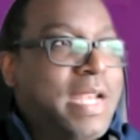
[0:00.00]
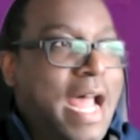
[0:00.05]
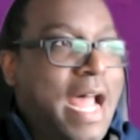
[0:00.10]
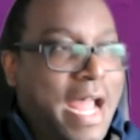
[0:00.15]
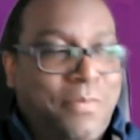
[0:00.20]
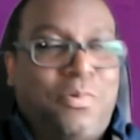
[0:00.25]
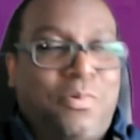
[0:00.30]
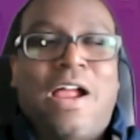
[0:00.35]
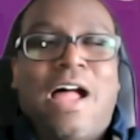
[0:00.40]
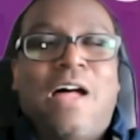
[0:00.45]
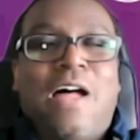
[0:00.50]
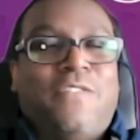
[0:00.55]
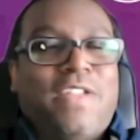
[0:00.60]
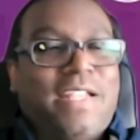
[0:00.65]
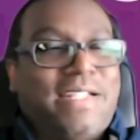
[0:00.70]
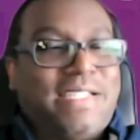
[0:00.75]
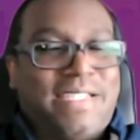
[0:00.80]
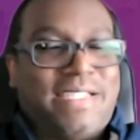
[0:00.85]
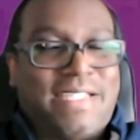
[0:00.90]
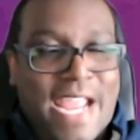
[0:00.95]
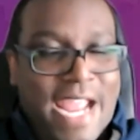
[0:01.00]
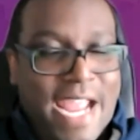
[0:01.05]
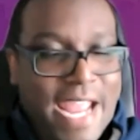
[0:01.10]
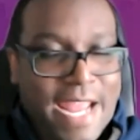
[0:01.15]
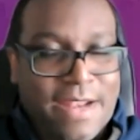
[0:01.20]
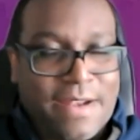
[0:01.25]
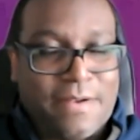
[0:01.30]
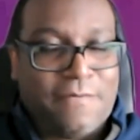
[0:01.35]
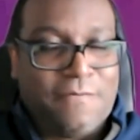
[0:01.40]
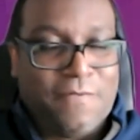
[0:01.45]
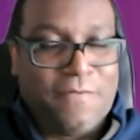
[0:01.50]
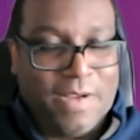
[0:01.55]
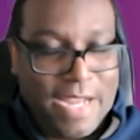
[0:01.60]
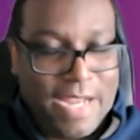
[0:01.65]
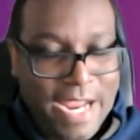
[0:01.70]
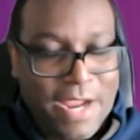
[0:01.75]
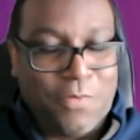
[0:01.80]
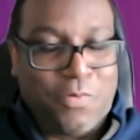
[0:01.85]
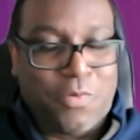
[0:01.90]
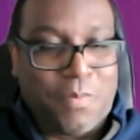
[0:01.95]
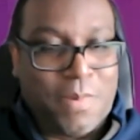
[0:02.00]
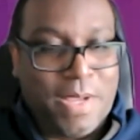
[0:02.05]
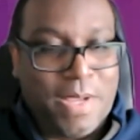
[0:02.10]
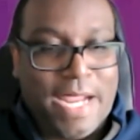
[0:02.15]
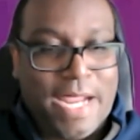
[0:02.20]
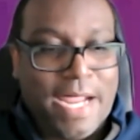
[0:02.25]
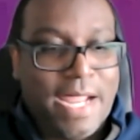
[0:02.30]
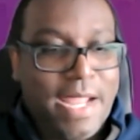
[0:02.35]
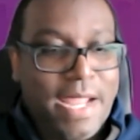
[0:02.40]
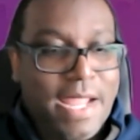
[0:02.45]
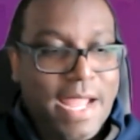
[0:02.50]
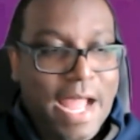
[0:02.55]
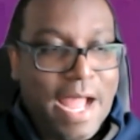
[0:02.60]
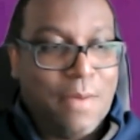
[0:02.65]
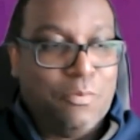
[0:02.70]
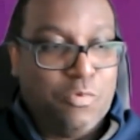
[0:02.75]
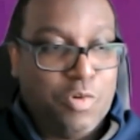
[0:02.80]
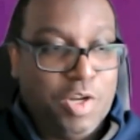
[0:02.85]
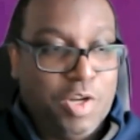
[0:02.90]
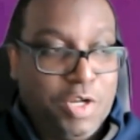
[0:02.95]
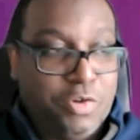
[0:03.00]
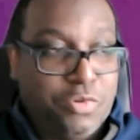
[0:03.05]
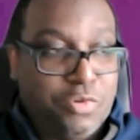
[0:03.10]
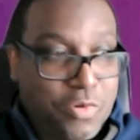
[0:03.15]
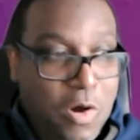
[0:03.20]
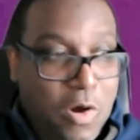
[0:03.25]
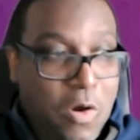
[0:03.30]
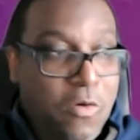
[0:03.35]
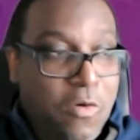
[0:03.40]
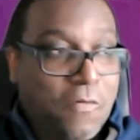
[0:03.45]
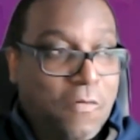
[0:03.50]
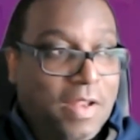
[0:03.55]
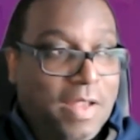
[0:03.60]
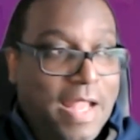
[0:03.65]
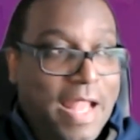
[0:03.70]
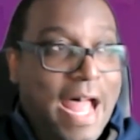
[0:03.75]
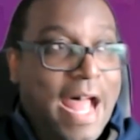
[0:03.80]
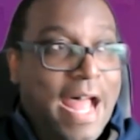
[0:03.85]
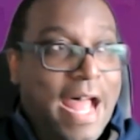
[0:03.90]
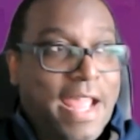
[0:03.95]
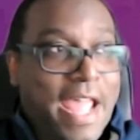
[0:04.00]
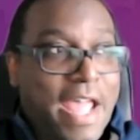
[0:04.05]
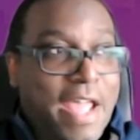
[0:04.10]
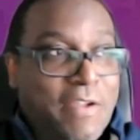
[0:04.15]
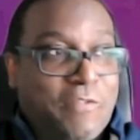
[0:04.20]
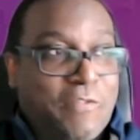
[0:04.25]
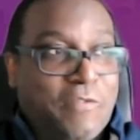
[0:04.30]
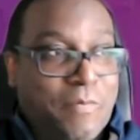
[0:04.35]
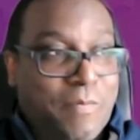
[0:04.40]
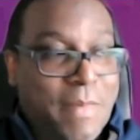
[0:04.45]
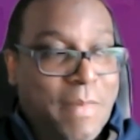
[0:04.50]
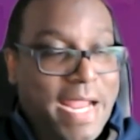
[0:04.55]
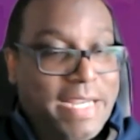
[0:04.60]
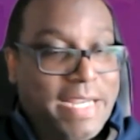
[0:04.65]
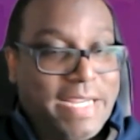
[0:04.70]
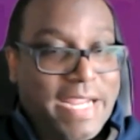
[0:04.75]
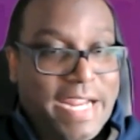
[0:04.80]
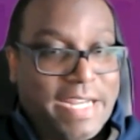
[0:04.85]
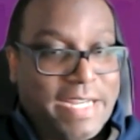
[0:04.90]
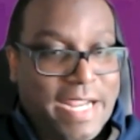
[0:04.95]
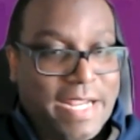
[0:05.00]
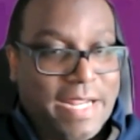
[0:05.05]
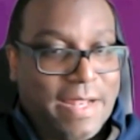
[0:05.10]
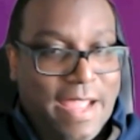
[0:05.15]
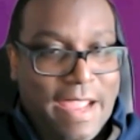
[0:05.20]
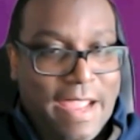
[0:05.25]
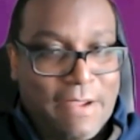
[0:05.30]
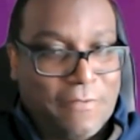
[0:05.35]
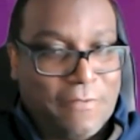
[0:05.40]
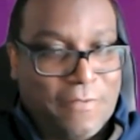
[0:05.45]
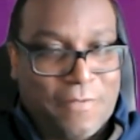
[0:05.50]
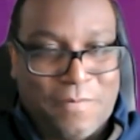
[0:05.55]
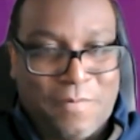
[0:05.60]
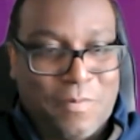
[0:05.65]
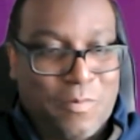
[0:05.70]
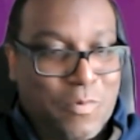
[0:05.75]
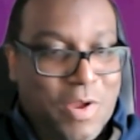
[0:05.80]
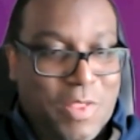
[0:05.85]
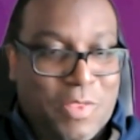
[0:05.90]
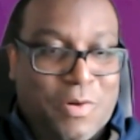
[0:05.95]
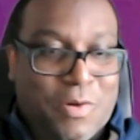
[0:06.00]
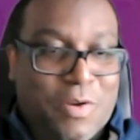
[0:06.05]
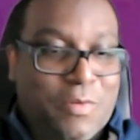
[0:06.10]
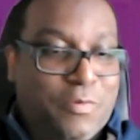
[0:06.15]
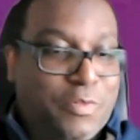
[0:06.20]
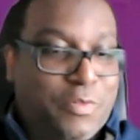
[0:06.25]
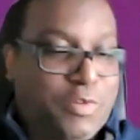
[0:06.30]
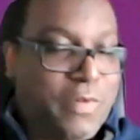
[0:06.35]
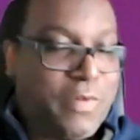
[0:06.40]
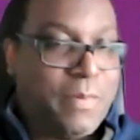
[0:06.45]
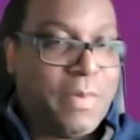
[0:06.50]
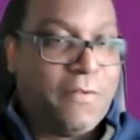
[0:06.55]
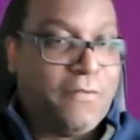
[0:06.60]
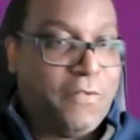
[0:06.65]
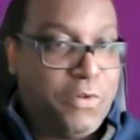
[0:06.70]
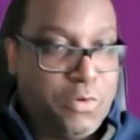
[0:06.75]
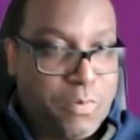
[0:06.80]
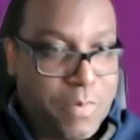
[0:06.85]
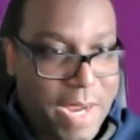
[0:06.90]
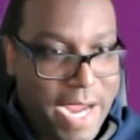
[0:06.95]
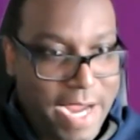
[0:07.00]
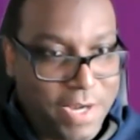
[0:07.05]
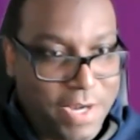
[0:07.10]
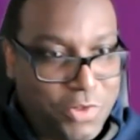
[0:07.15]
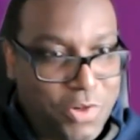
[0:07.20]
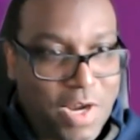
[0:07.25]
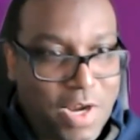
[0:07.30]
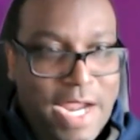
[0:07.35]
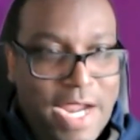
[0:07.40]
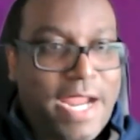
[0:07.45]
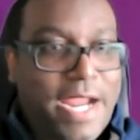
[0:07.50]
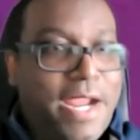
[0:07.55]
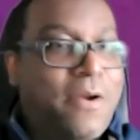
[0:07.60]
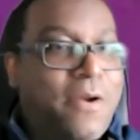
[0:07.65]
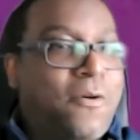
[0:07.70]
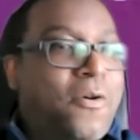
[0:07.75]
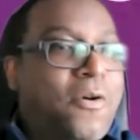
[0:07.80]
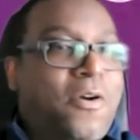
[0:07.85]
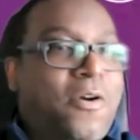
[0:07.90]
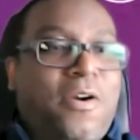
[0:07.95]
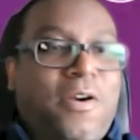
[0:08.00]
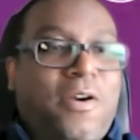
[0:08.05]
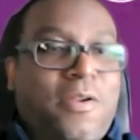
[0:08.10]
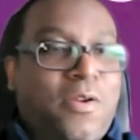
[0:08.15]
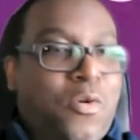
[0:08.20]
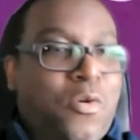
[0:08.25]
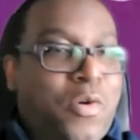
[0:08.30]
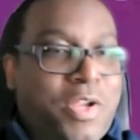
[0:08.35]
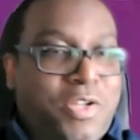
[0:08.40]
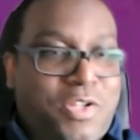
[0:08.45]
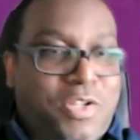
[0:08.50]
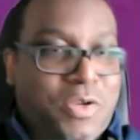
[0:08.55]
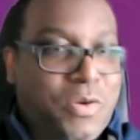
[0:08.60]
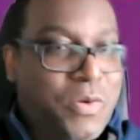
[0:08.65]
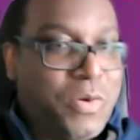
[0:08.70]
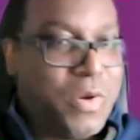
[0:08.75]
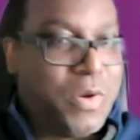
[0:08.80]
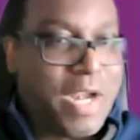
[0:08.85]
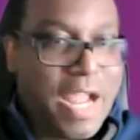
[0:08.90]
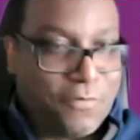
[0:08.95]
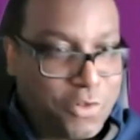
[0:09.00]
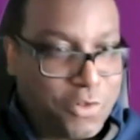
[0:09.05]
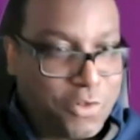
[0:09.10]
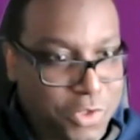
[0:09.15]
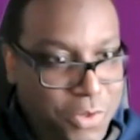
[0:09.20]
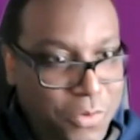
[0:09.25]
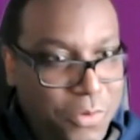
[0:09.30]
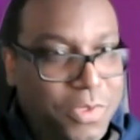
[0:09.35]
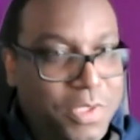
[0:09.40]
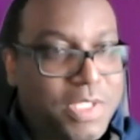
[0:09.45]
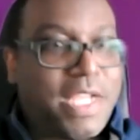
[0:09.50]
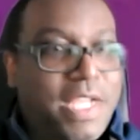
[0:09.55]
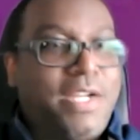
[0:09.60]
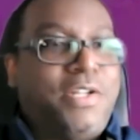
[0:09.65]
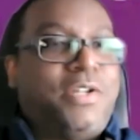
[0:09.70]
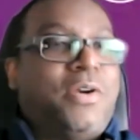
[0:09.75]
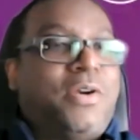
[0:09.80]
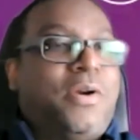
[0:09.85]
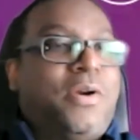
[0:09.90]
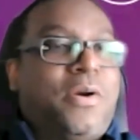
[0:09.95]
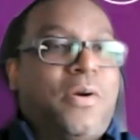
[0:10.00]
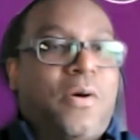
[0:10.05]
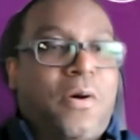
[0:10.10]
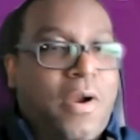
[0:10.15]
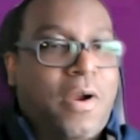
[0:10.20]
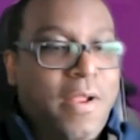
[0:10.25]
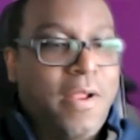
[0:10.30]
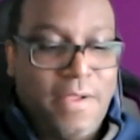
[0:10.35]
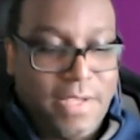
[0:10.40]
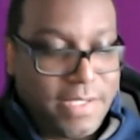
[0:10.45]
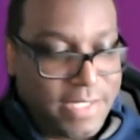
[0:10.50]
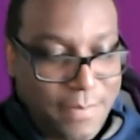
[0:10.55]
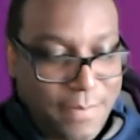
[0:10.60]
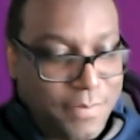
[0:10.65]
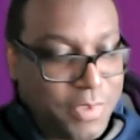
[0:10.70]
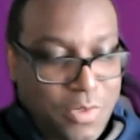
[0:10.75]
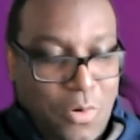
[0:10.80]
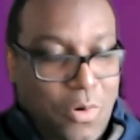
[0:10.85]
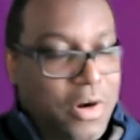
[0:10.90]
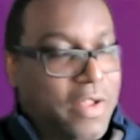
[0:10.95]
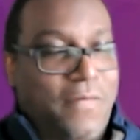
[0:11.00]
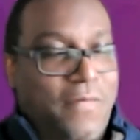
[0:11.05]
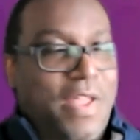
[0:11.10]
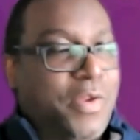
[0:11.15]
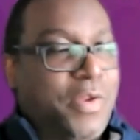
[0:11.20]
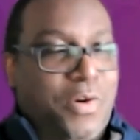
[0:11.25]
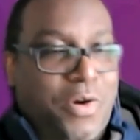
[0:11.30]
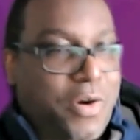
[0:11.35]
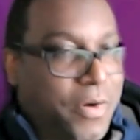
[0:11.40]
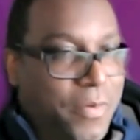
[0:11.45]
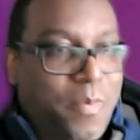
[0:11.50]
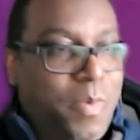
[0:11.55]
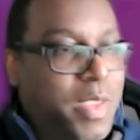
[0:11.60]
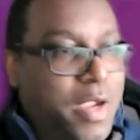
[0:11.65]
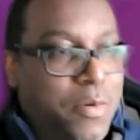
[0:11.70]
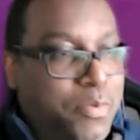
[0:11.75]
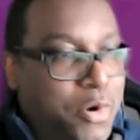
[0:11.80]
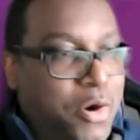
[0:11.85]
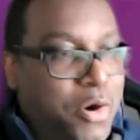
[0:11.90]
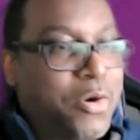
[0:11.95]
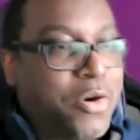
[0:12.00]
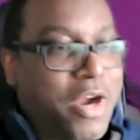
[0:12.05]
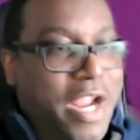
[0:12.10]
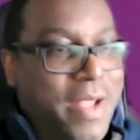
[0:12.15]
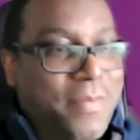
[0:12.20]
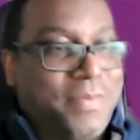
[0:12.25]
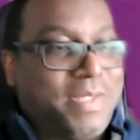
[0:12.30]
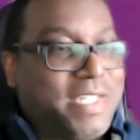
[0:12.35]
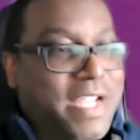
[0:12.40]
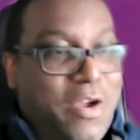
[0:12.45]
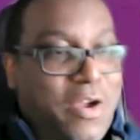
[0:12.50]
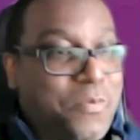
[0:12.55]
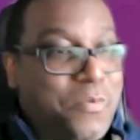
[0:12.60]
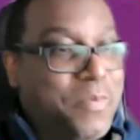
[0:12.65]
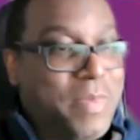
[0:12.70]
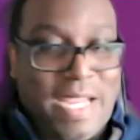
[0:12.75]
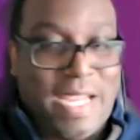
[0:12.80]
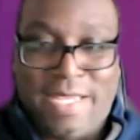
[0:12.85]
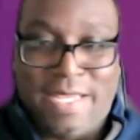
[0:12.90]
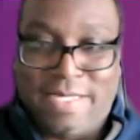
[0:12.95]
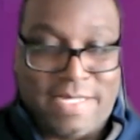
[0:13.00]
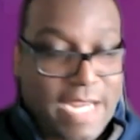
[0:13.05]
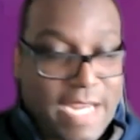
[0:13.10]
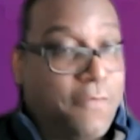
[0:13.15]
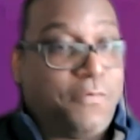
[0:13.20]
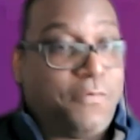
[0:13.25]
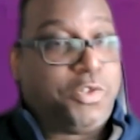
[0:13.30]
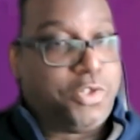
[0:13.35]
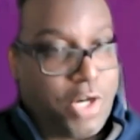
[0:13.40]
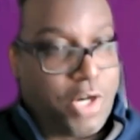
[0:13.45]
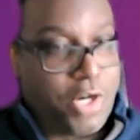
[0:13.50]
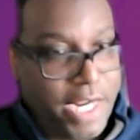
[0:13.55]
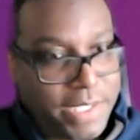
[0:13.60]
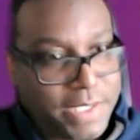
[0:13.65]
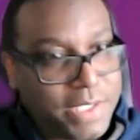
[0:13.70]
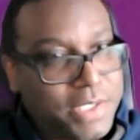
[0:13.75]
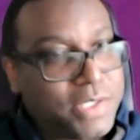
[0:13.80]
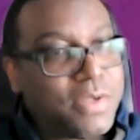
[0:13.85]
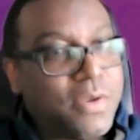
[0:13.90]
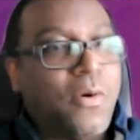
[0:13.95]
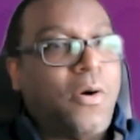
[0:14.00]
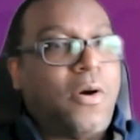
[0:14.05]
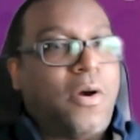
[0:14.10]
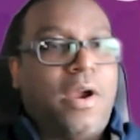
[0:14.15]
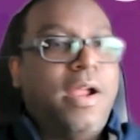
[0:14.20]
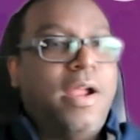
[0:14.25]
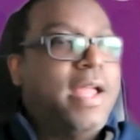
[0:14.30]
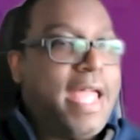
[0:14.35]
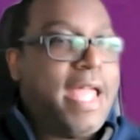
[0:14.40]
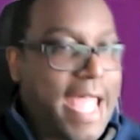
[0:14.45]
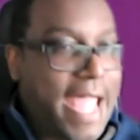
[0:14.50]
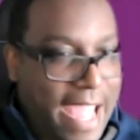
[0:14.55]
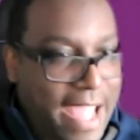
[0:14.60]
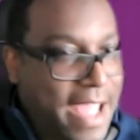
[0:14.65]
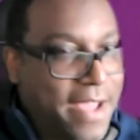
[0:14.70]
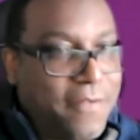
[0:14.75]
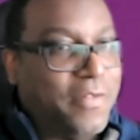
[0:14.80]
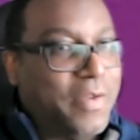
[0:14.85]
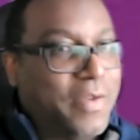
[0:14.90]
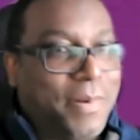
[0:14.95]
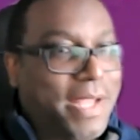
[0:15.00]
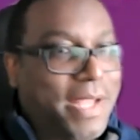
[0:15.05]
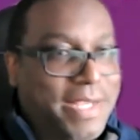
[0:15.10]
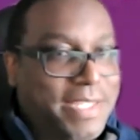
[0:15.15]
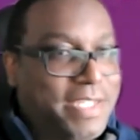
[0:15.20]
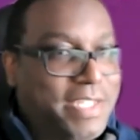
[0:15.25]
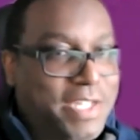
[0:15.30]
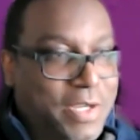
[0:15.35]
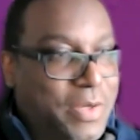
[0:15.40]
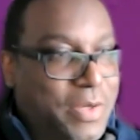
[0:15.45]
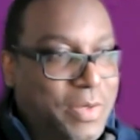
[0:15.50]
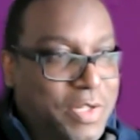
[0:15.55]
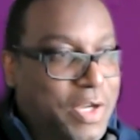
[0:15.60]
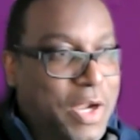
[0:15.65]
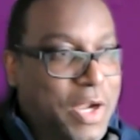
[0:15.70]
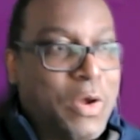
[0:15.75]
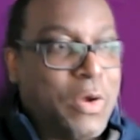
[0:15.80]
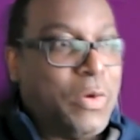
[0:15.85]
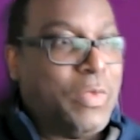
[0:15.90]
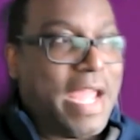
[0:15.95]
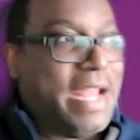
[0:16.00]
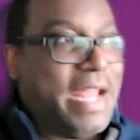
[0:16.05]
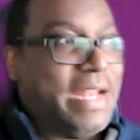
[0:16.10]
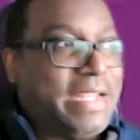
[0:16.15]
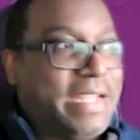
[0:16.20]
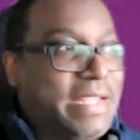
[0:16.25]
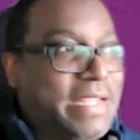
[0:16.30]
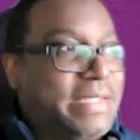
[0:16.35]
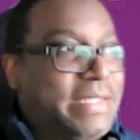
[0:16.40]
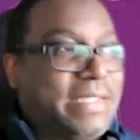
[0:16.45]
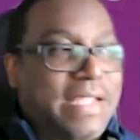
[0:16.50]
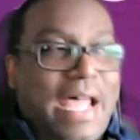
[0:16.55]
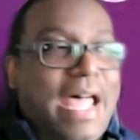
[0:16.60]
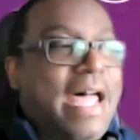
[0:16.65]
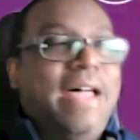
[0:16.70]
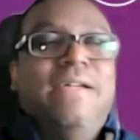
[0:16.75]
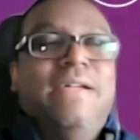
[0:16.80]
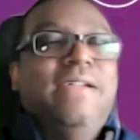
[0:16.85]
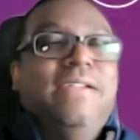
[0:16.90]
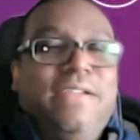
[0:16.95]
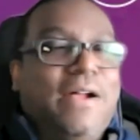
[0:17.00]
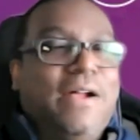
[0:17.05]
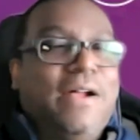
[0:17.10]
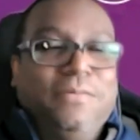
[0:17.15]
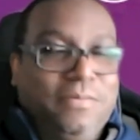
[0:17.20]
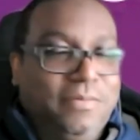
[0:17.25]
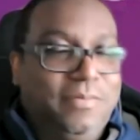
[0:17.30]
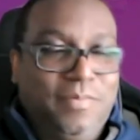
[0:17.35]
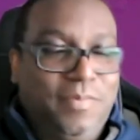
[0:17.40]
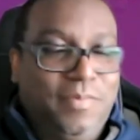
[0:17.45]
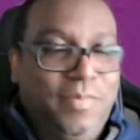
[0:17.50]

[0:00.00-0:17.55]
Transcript: nonprofits and philanthropy really drove a lot of my day-to-day life, whether it was from a food pantry or going to an after-school center or some sort of other, you know, programs to help me stay off the streets or have a place to go that is, you know,